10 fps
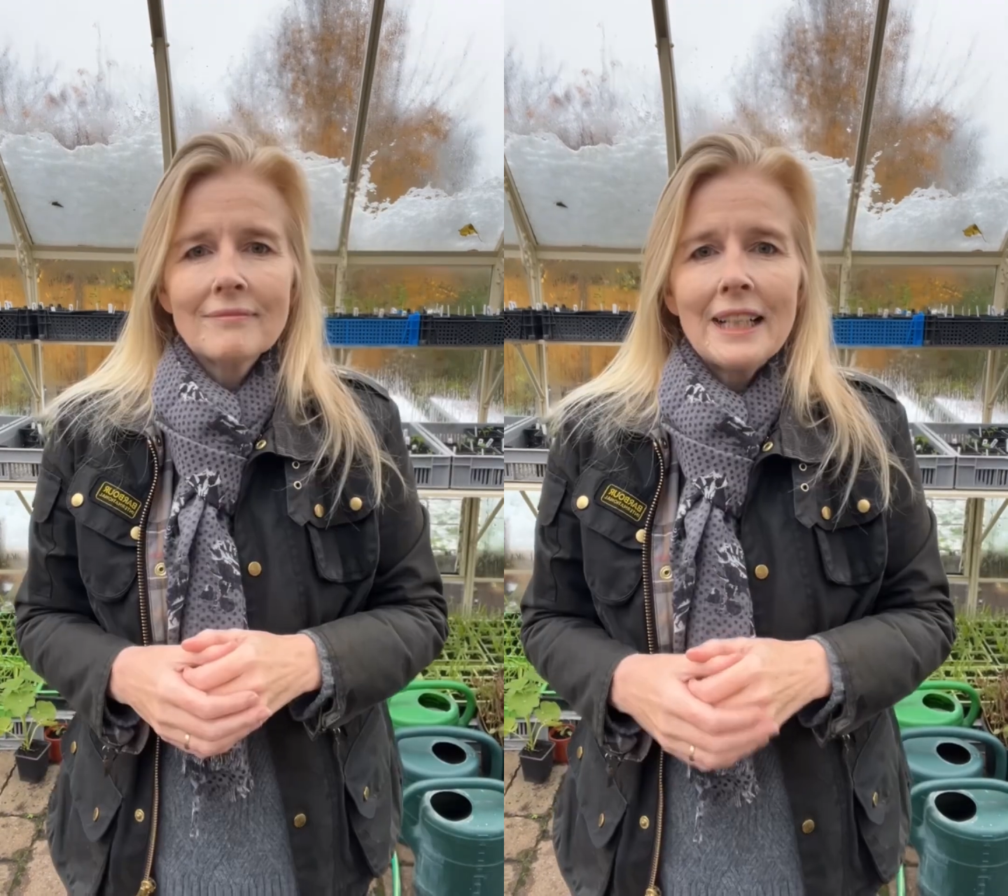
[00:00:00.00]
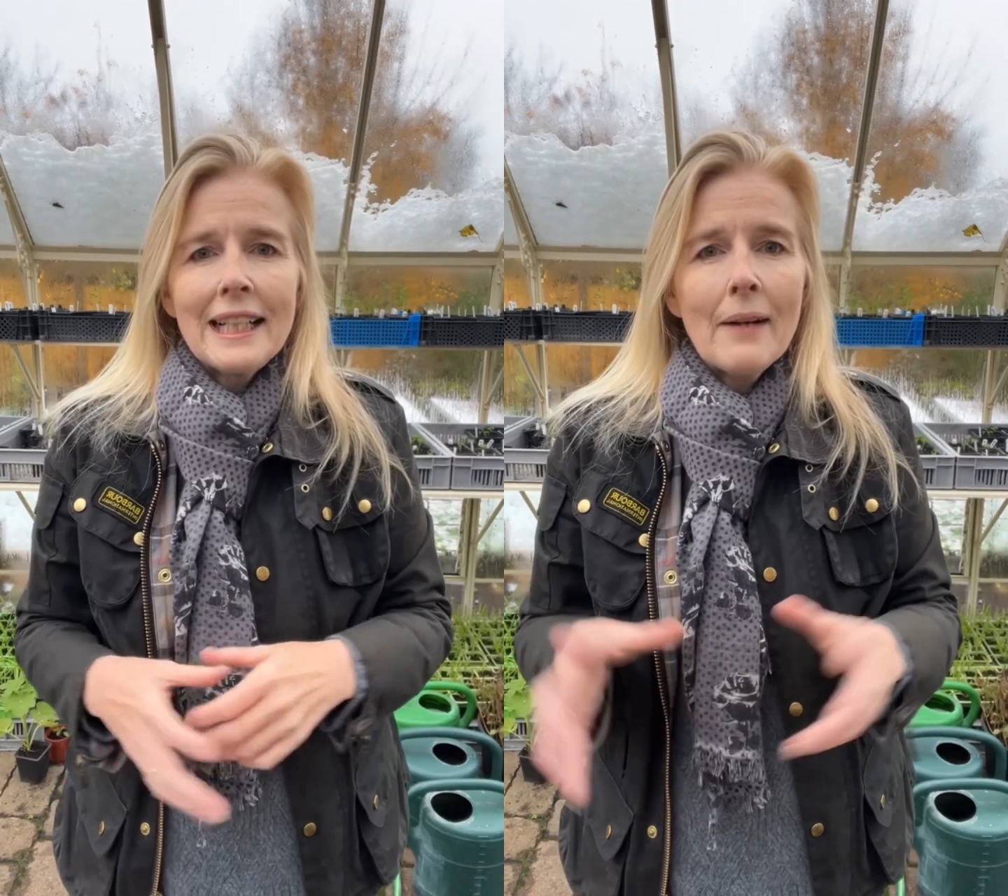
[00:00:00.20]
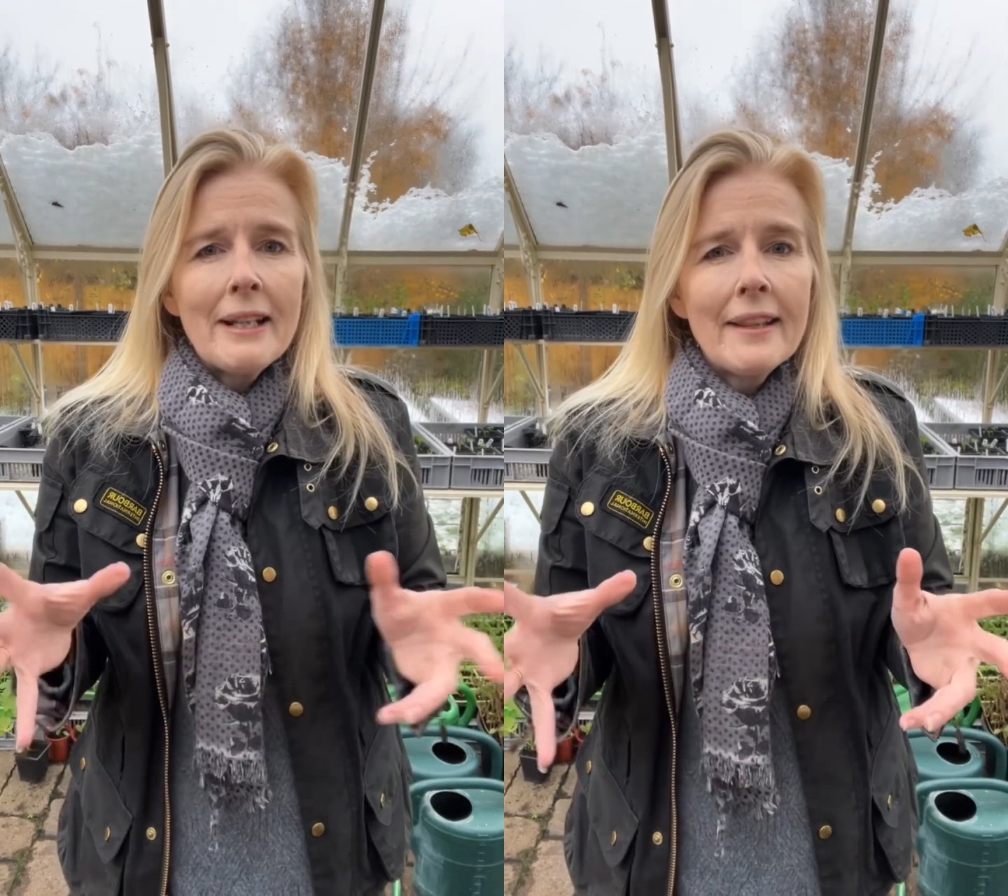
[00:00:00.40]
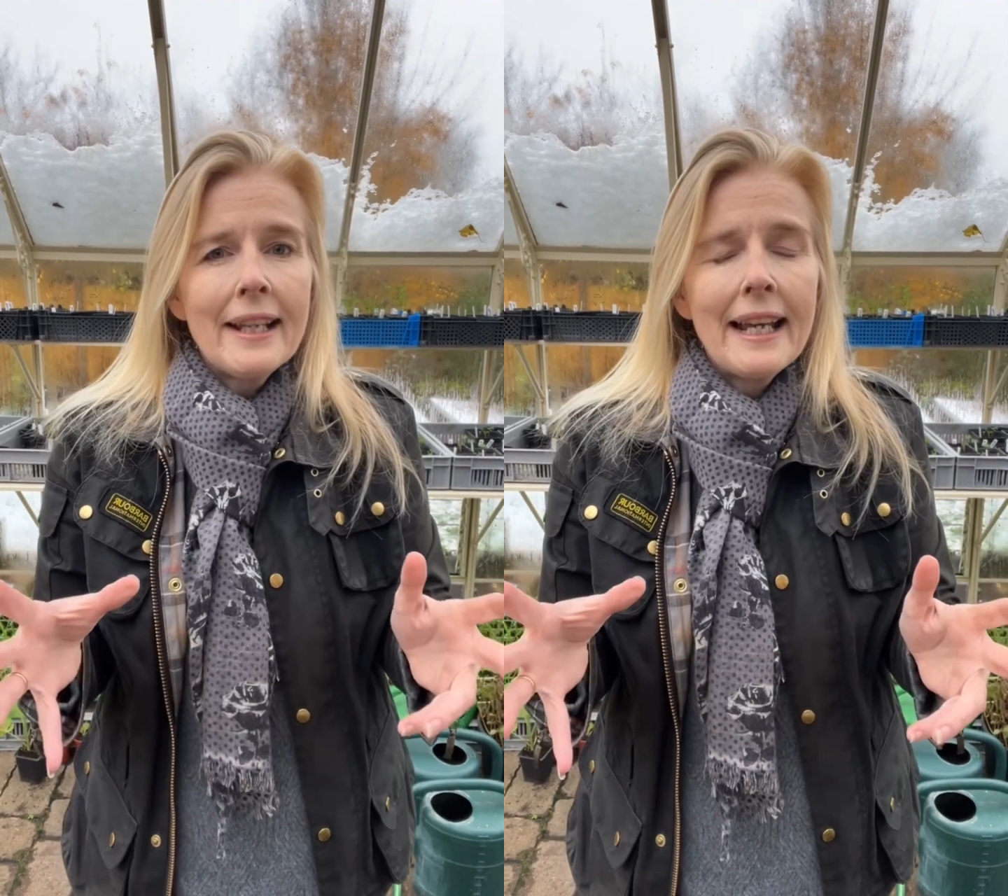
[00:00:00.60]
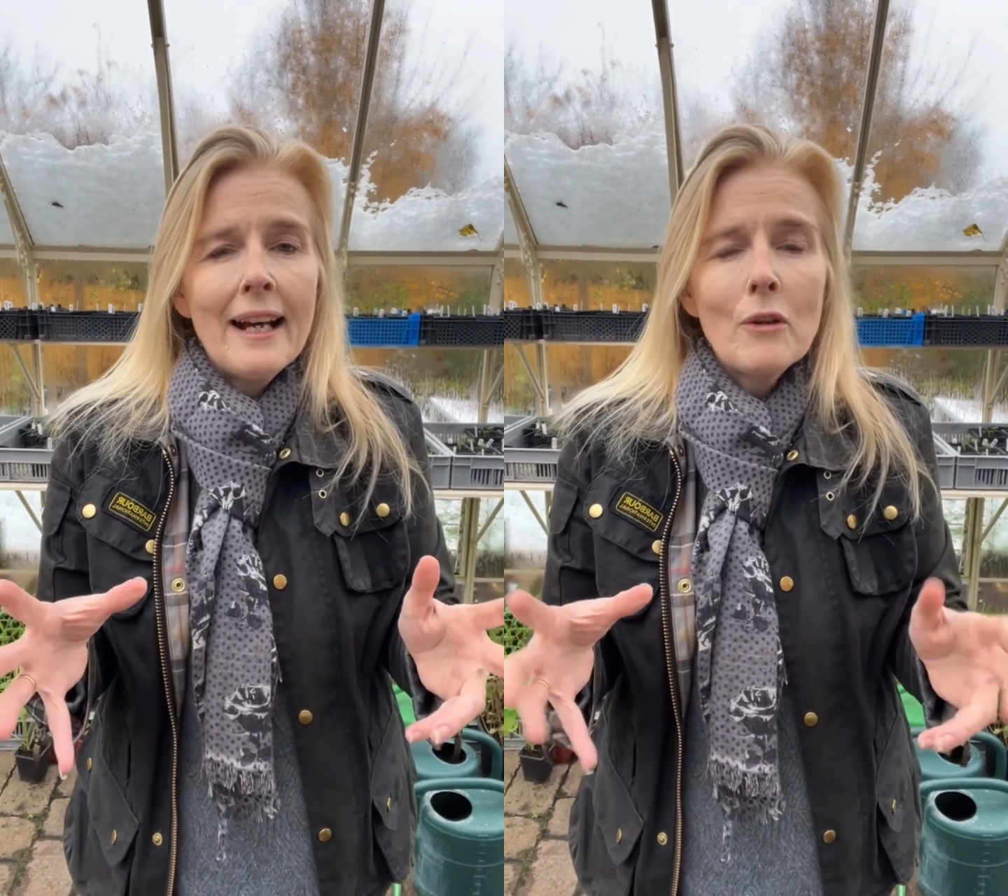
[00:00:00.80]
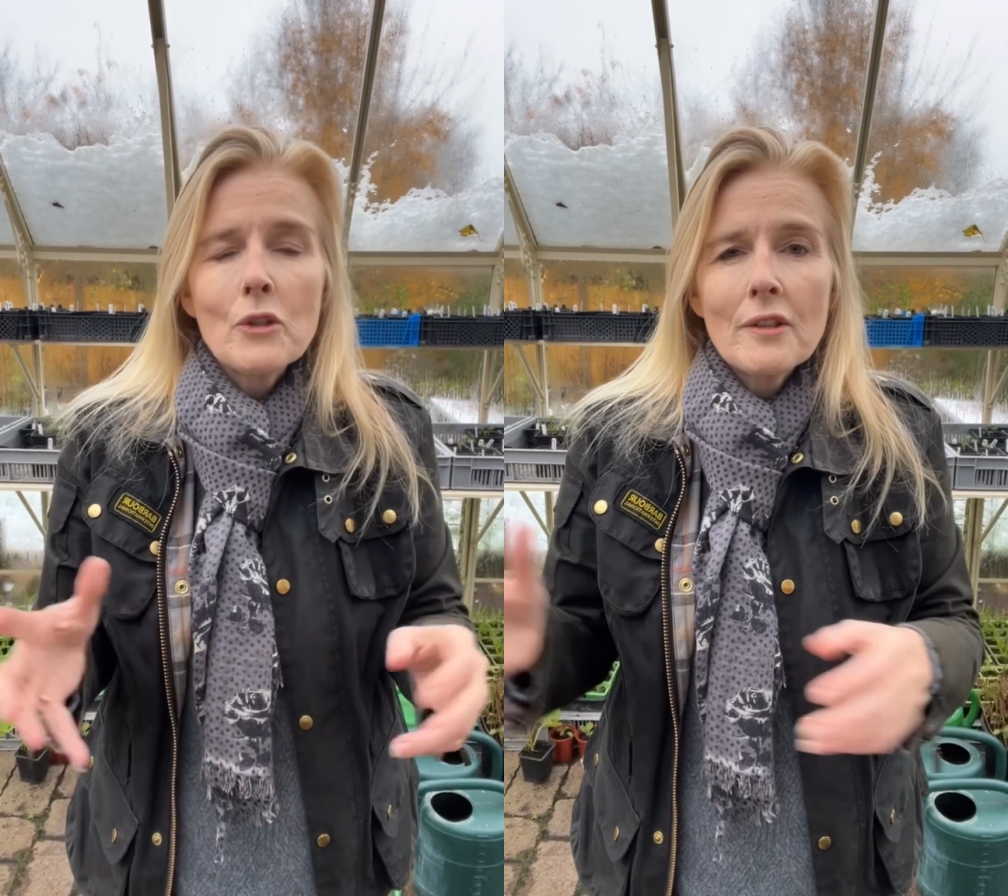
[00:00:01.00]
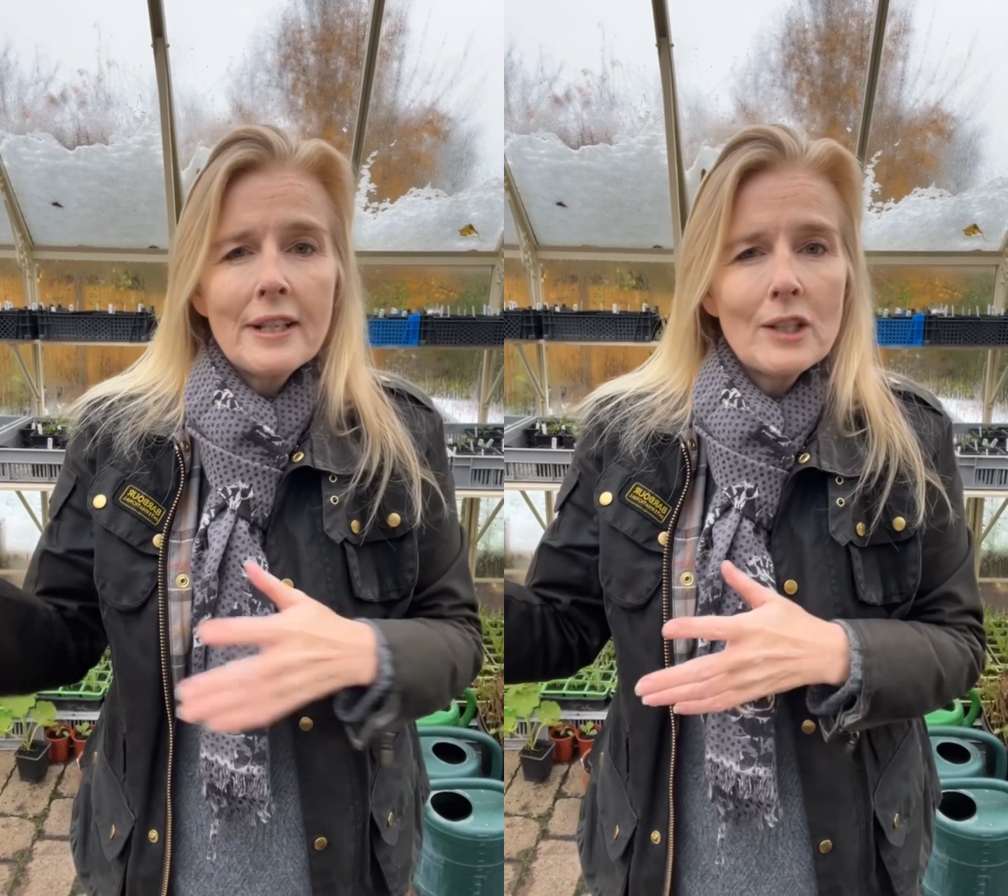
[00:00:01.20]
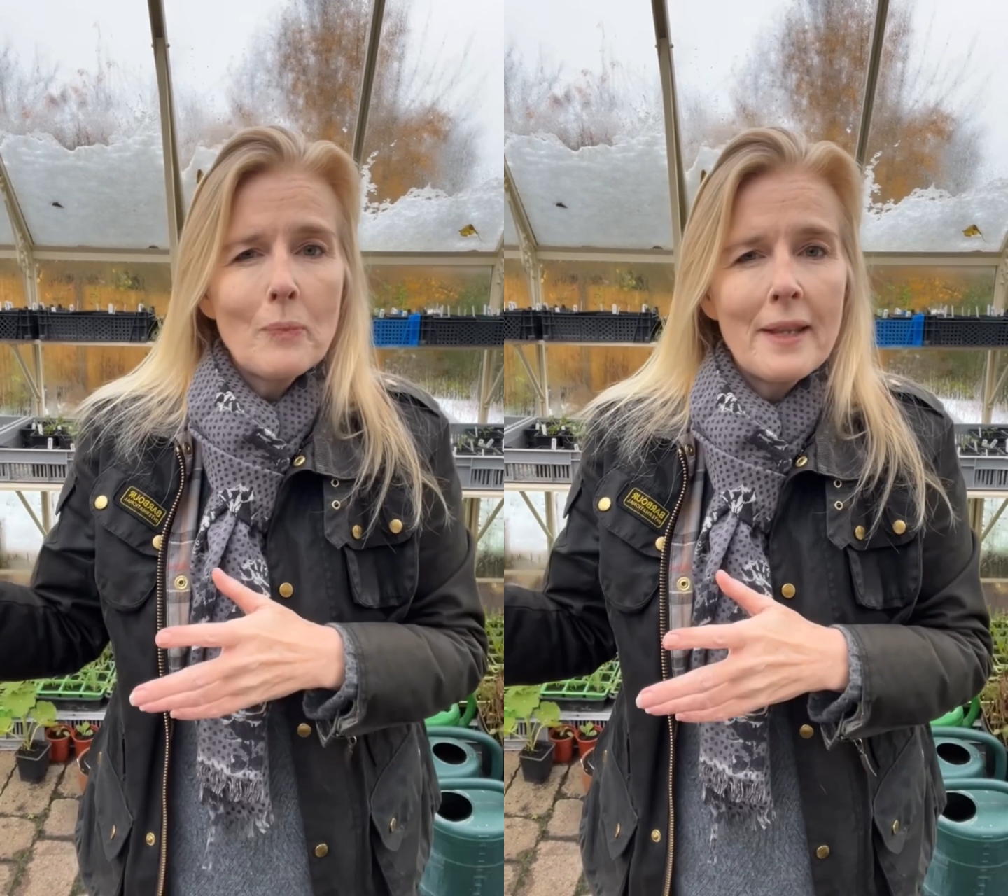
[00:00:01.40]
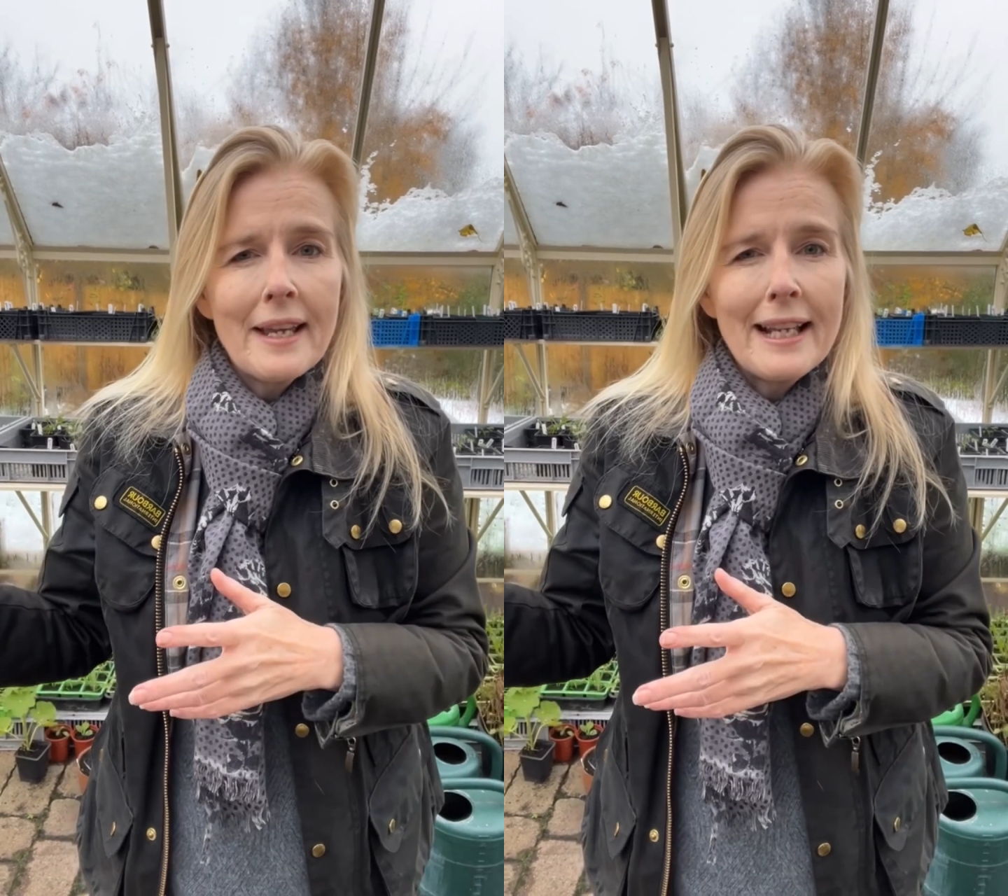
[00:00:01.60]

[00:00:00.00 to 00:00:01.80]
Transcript: Now, anything else, this weather